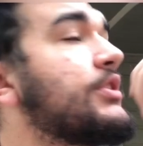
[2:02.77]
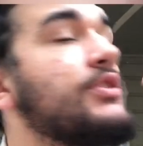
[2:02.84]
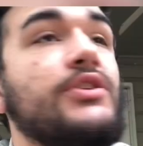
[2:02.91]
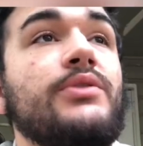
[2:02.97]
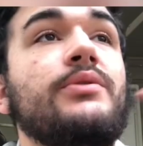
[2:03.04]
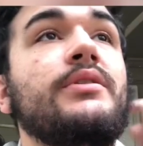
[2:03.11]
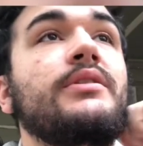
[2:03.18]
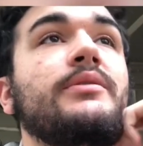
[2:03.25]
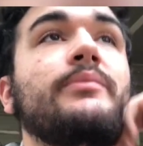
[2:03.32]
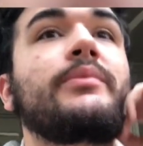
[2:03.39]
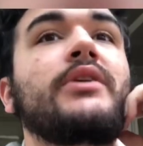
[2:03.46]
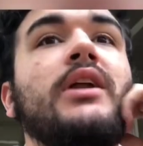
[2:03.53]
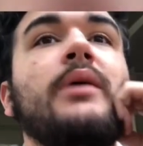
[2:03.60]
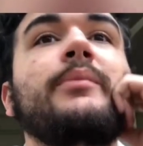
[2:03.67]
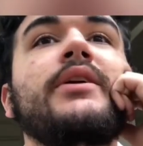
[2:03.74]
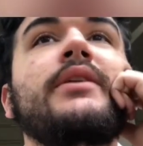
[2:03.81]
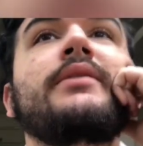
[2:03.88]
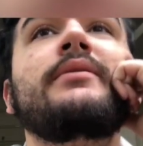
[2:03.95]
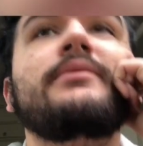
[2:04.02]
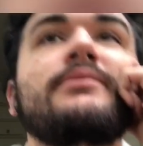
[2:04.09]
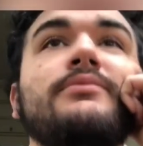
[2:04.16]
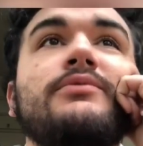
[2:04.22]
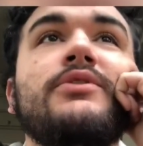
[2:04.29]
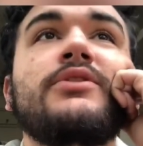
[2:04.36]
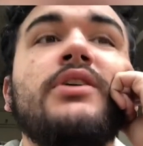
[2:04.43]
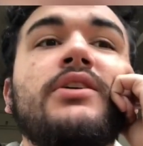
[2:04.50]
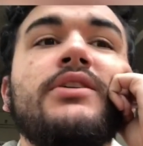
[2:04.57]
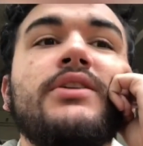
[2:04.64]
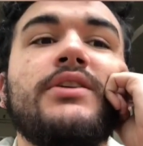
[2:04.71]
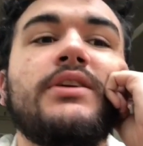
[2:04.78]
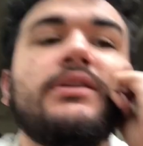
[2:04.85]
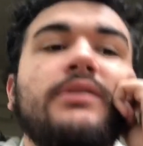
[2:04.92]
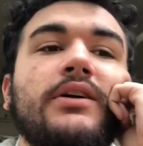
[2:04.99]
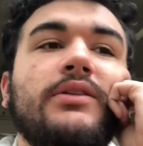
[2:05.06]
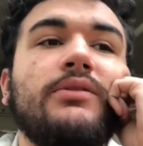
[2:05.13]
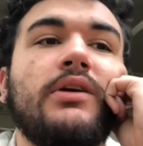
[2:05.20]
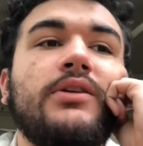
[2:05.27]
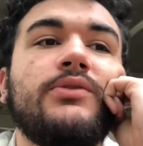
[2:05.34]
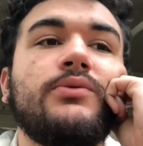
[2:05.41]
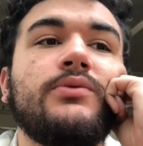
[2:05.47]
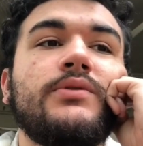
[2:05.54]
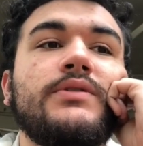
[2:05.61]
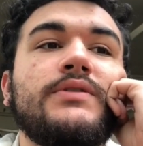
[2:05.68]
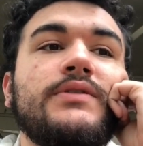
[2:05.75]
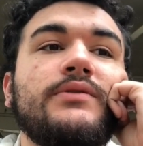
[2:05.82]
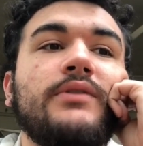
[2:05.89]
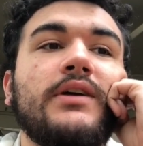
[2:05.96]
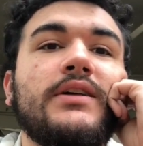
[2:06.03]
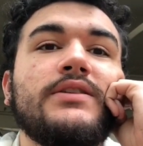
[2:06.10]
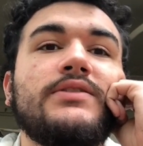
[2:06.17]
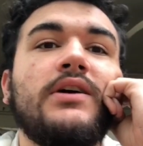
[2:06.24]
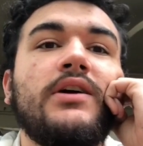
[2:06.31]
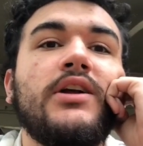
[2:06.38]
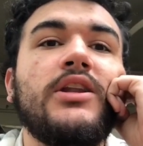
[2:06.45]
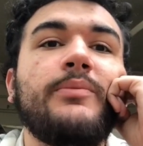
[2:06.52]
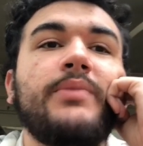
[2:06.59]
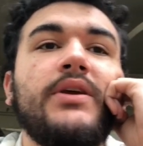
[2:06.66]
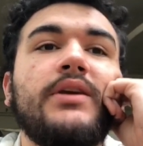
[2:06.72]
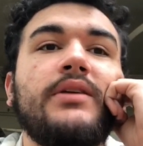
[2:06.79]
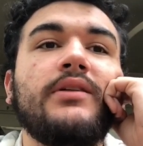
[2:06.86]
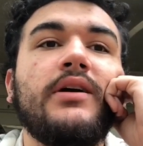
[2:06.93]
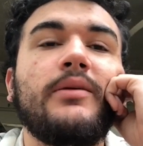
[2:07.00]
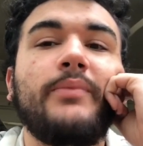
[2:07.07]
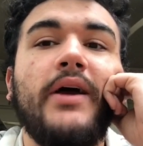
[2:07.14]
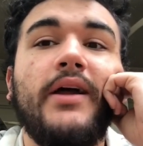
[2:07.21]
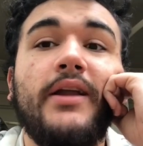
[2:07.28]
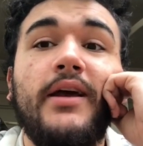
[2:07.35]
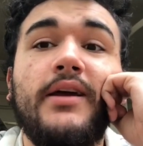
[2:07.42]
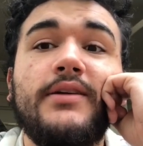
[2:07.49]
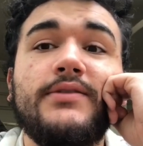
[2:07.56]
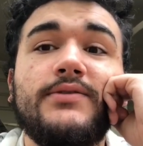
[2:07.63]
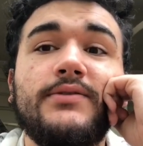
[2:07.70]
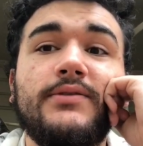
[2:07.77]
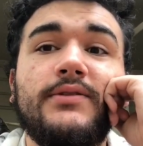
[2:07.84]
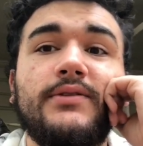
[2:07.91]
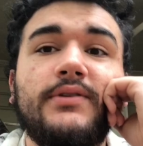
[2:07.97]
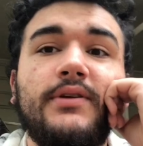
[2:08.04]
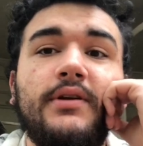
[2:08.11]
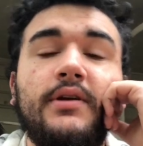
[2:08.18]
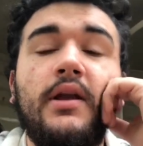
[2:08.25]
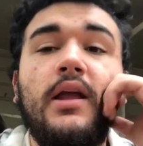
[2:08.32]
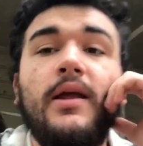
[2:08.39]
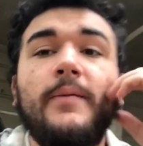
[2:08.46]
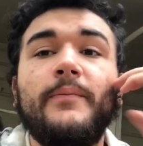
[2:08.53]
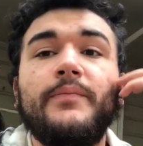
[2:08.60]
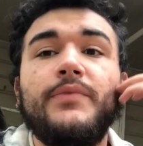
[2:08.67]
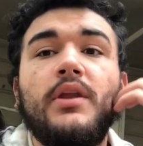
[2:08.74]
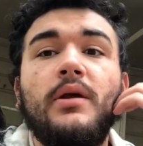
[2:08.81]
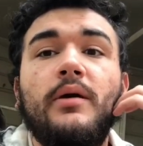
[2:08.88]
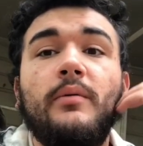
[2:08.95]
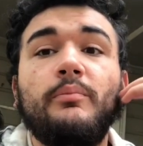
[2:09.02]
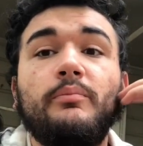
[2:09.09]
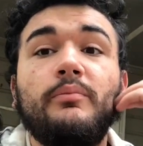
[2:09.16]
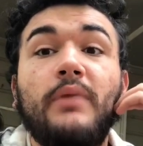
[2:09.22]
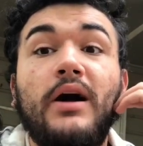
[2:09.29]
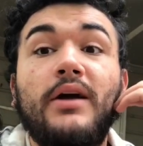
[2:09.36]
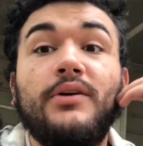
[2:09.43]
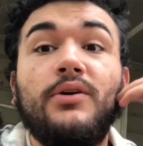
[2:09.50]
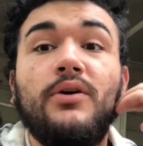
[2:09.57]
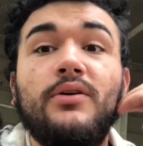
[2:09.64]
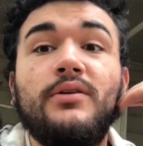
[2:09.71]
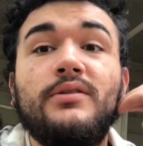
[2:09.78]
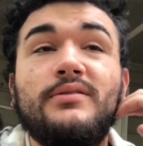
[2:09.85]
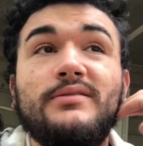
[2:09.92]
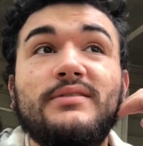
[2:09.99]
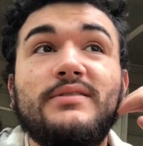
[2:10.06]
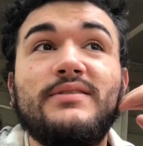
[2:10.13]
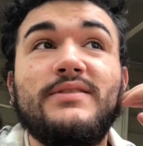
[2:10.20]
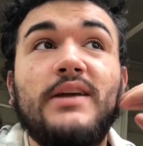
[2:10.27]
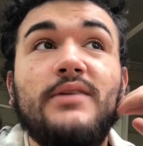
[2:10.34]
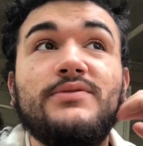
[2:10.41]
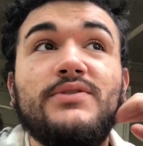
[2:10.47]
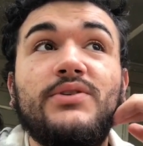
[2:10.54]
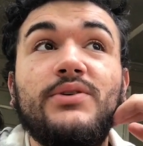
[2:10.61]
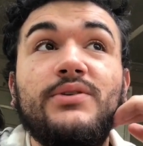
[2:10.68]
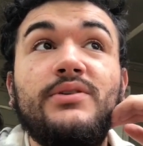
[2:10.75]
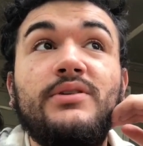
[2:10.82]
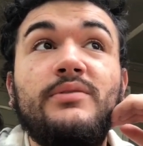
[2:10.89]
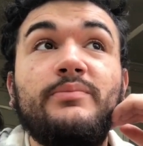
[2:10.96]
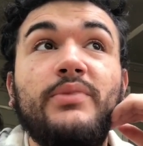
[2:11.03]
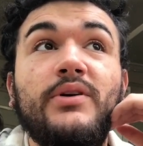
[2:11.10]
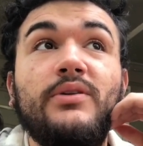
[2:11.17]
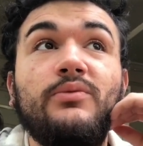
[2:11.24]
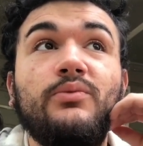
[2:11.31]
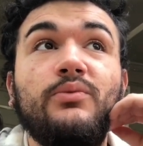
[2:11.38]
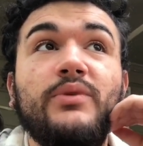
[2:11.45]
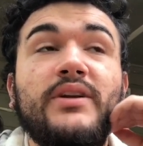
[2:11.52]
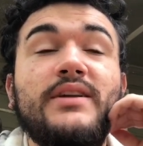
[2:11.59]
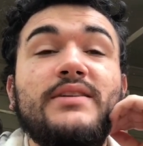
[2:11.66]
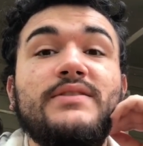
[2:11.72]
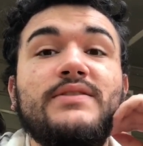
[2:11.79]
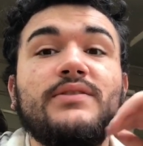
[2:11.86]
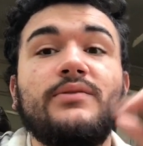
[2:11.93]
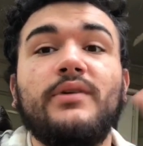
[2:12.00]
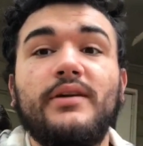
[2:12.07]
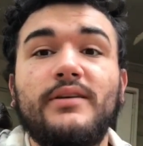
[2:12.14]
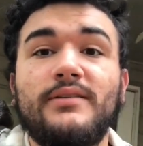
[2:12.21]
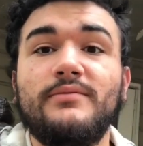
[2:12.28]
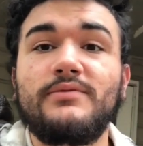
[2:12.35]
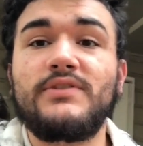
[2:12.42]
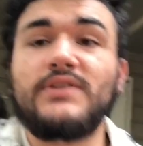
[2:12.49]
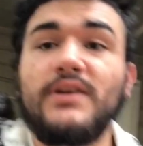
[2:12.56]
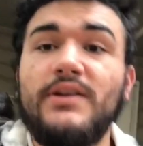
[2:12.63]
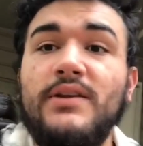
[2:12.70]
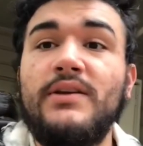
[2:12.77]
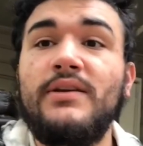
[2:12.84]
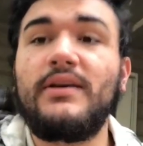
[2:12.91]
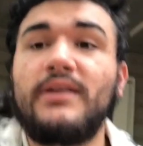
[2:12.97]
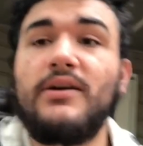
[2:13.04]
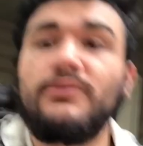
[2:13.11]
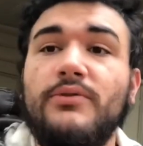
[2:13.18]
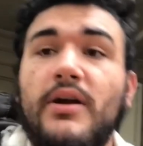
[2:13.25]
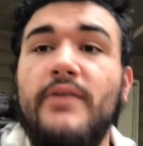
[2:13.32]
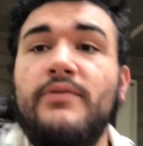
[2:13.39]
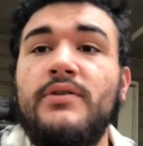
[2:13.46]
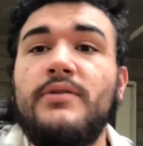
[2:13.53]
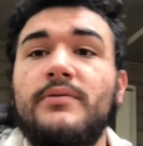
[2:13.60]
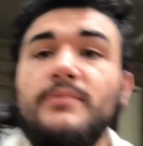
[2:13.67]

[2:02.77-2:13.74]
do it, but I mean, you're not gonna get like a lot of noise. Like, it's not gonna be like badass or anything. My car sounds good, but when it's like sitting and I rev it,